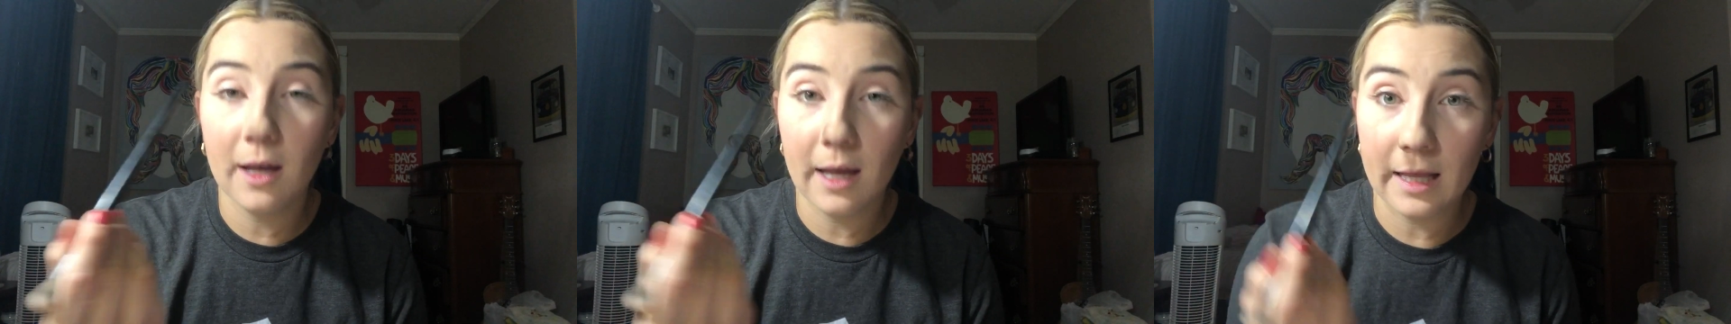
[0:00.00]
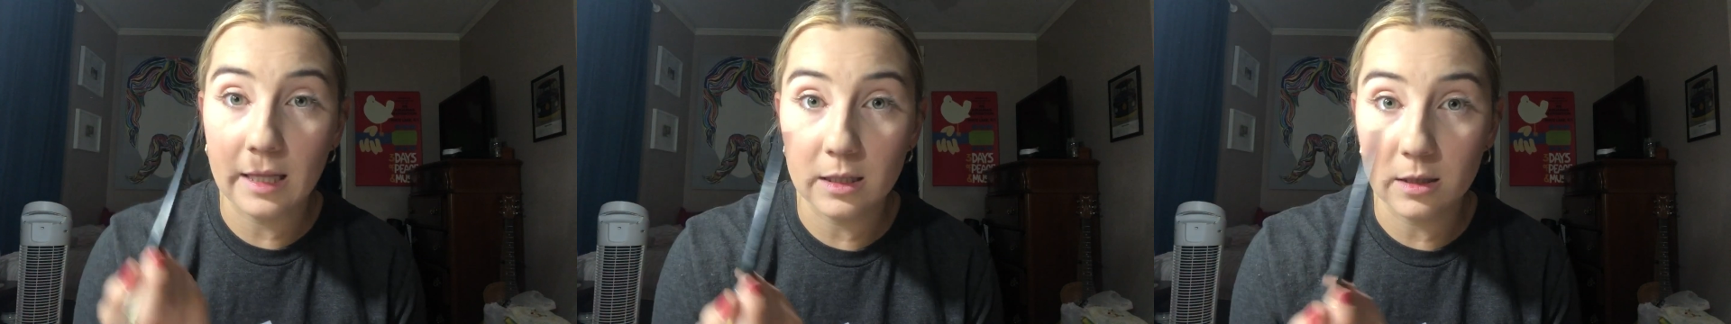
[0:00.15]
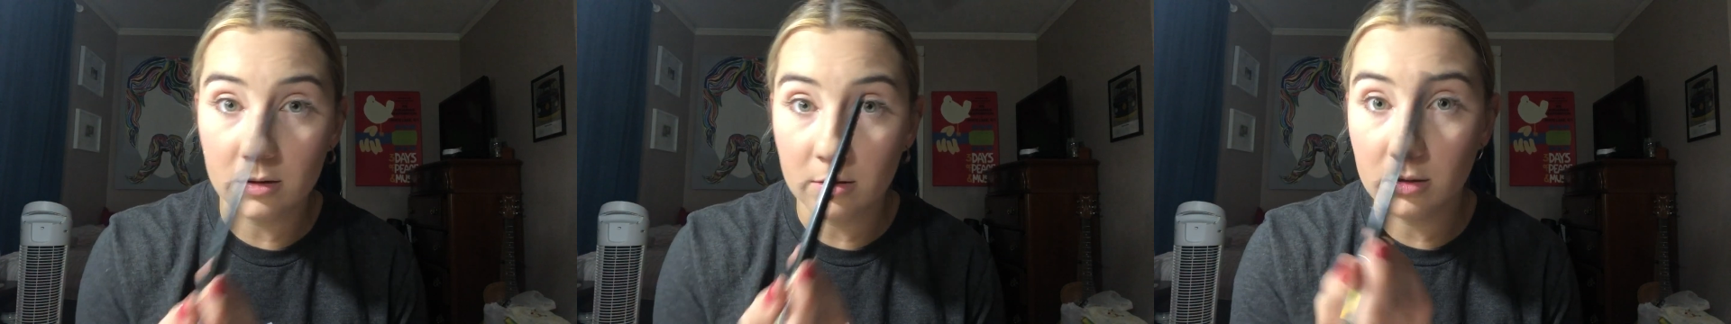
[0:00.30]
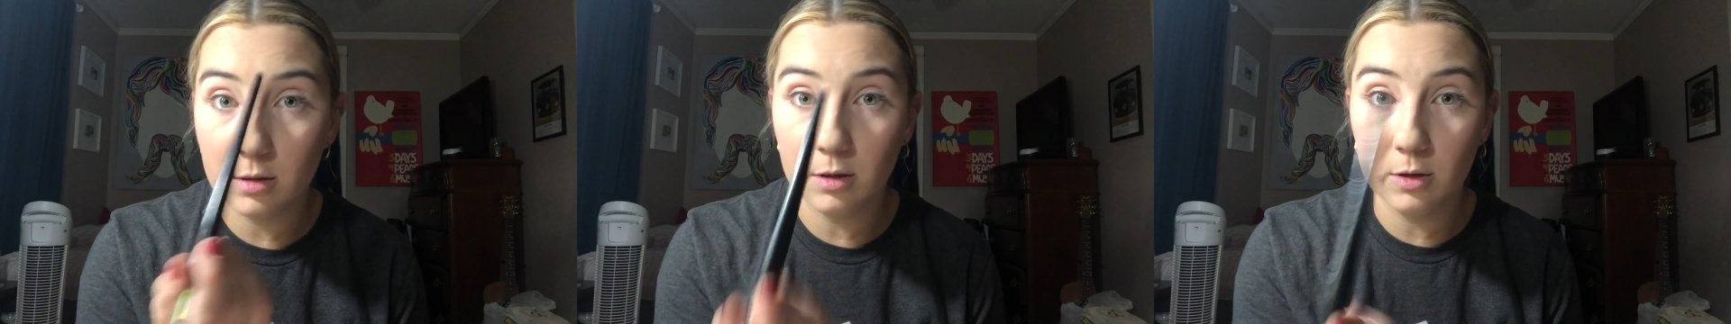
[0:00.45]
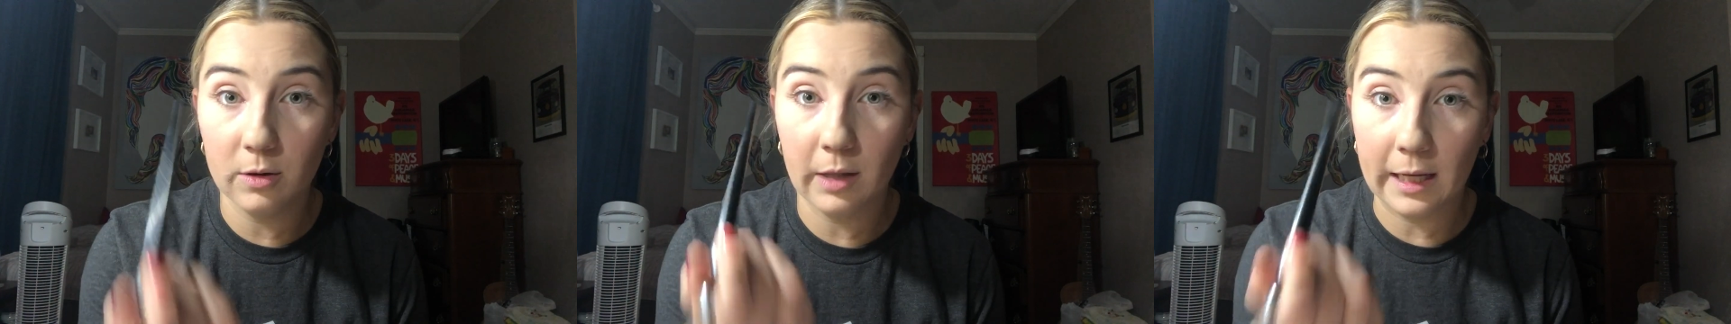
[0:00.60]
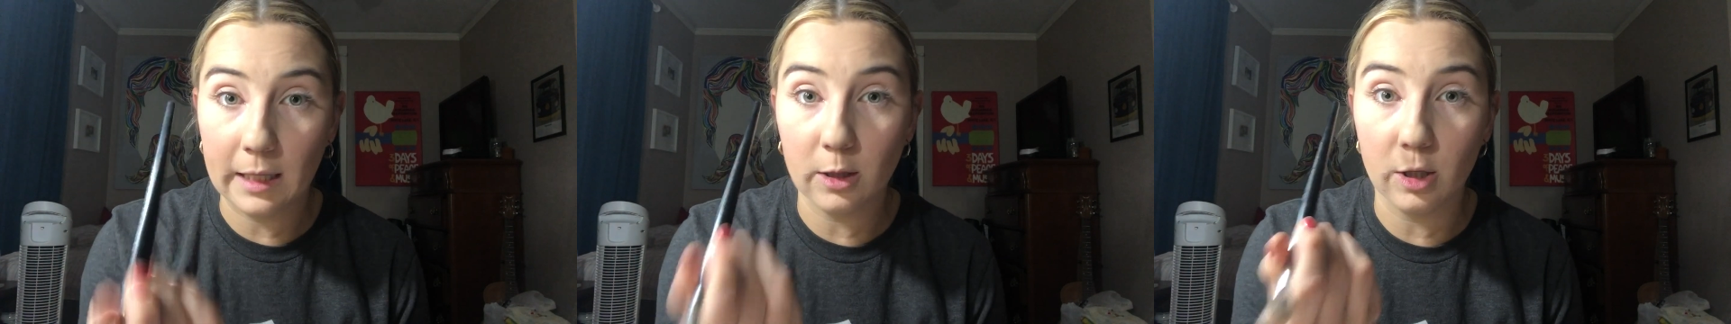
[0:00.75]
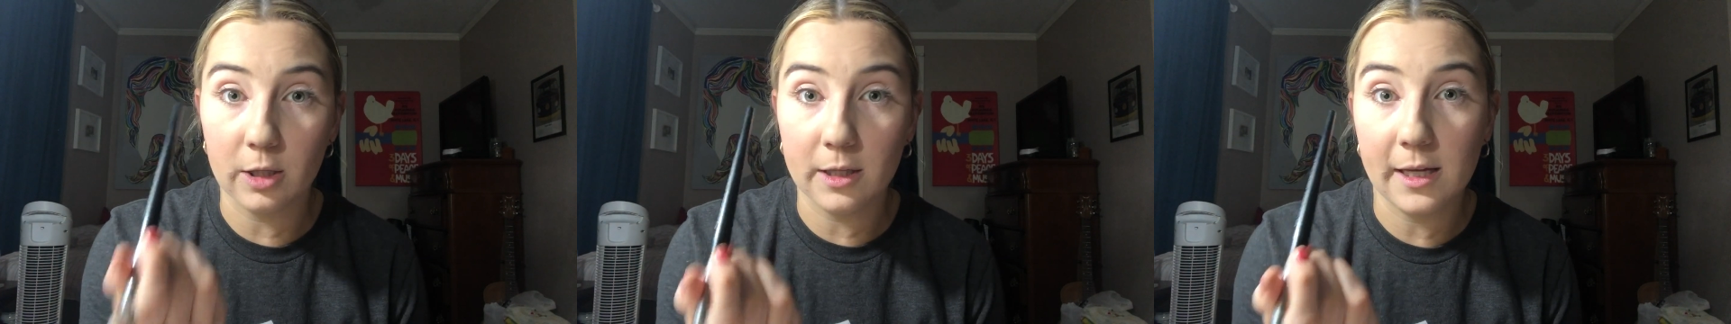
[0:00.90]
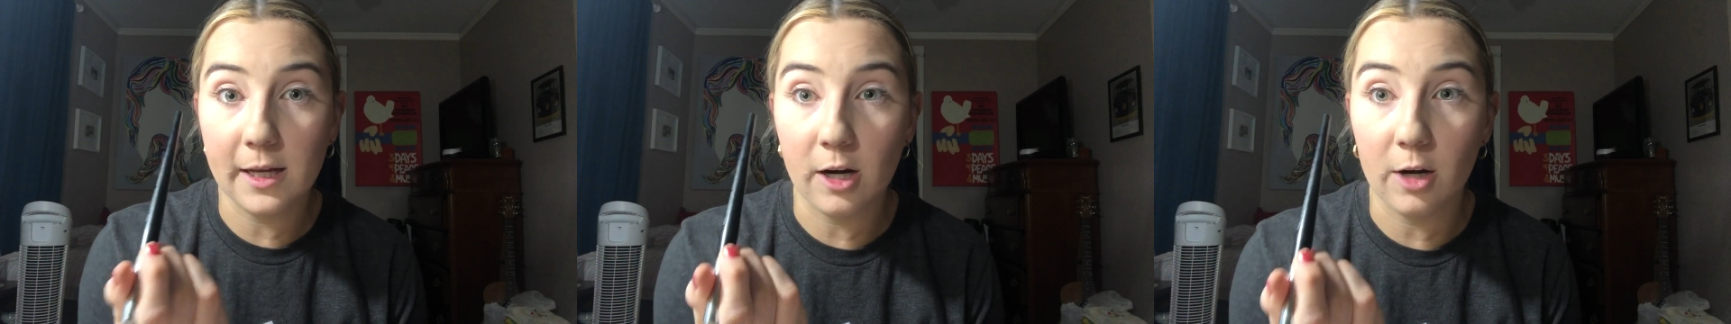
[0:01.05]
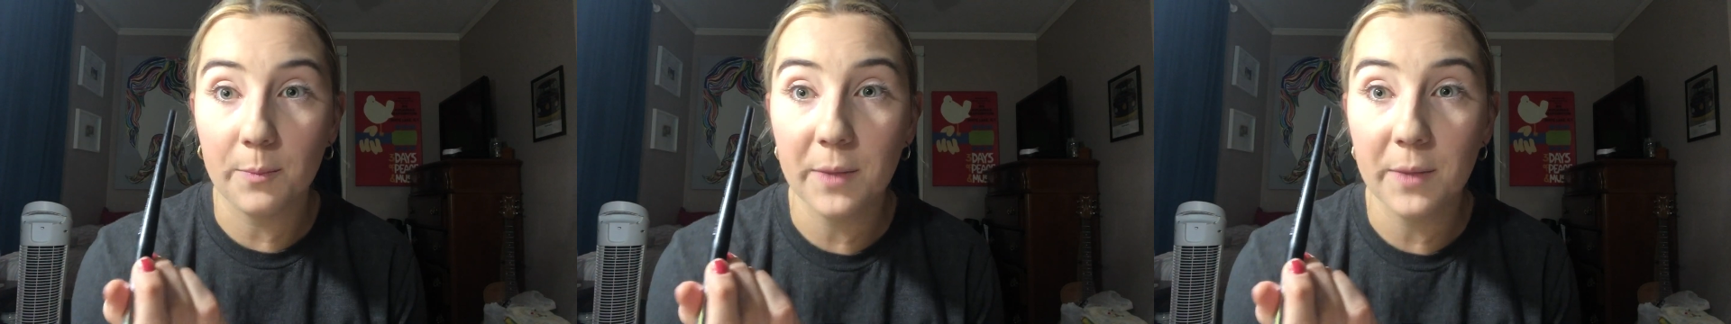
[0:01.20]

and like look here.